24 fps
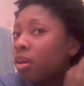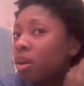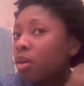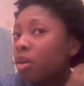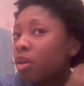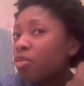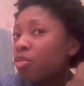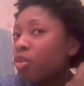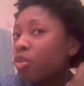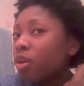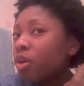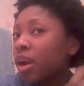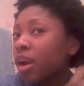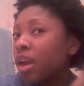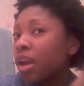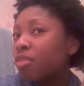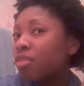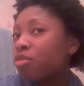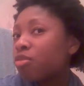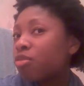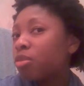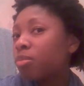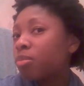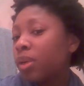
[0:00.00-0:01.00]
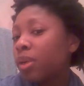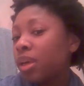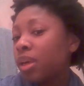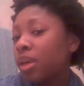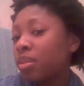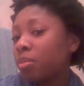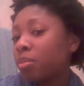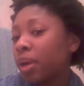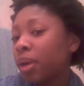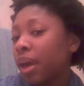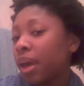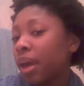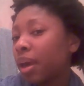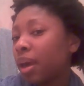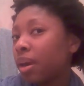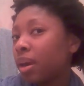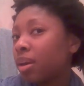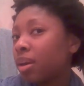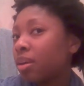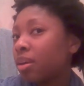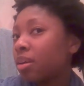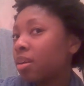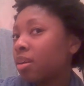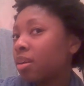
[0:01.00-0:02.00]
a 4A, 4B in the
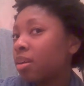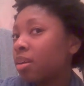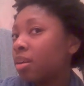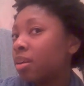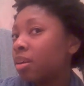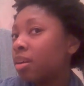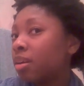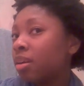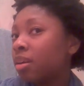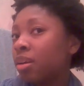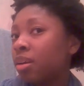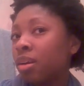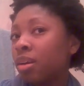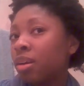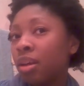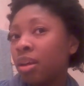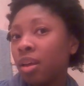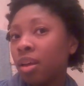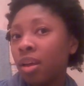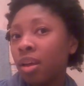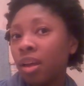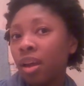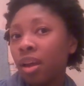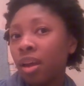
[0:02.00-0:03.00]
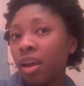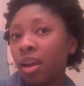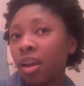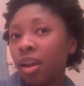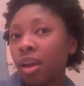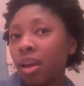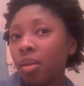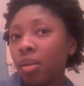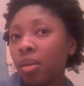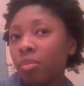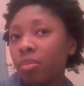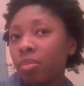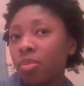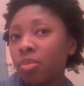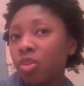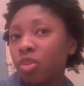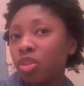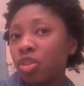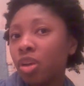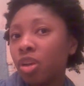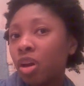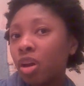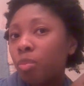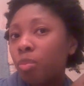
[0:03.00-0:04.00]
back, and I'm
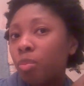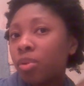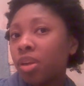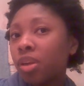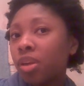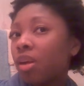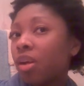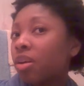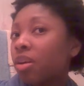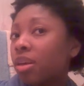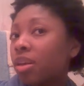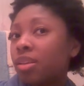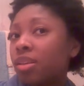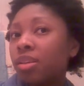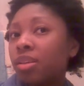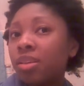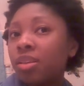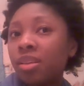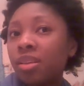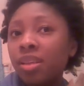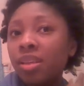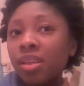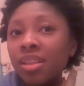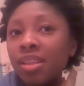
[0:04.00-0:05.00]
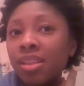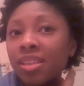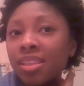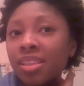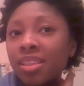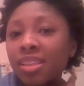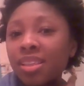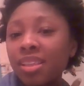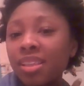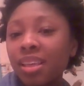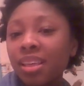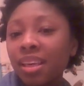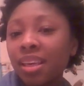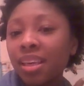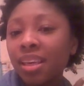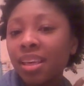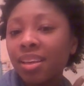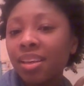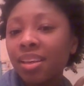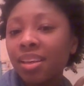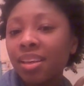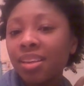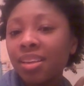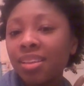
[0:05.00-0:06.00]
hoping y'all can
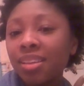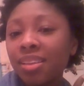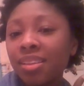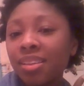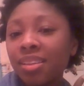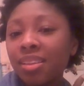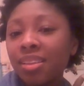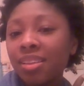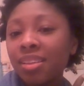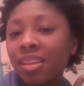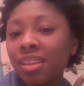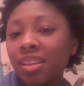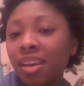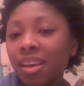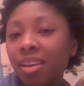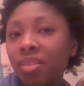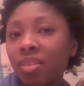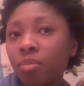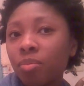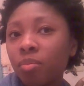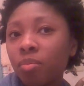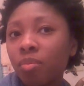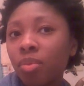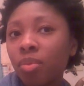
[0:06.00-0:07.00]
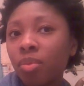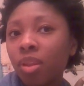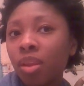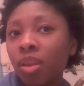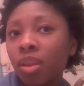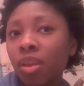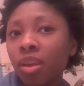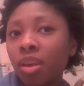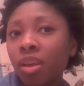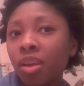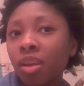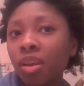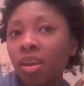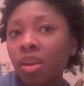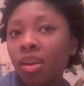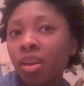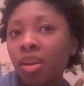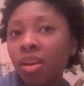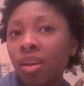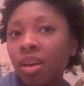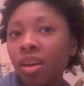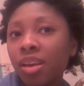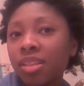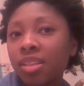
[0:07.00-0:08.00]
see that,
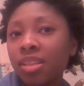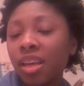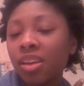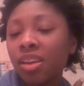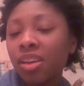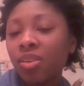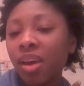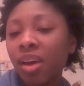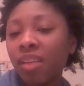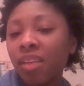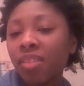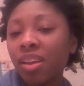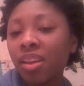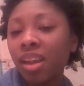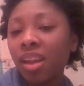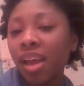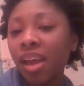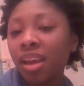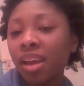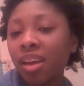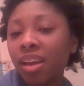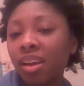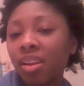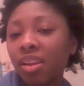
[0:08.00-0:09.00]
because I do have a light